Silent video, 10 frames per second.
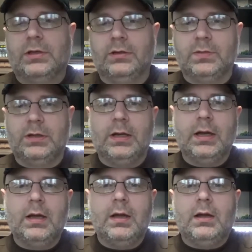excuse me,
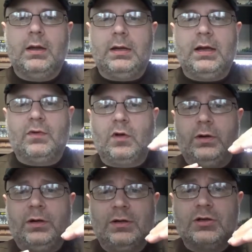and you have to
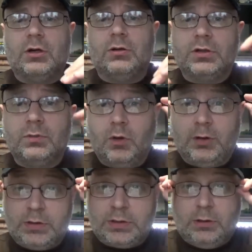go into each other's
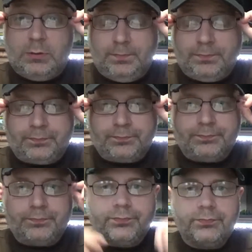deployment zone.
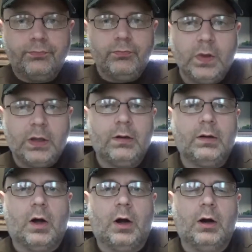
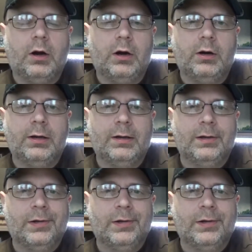Our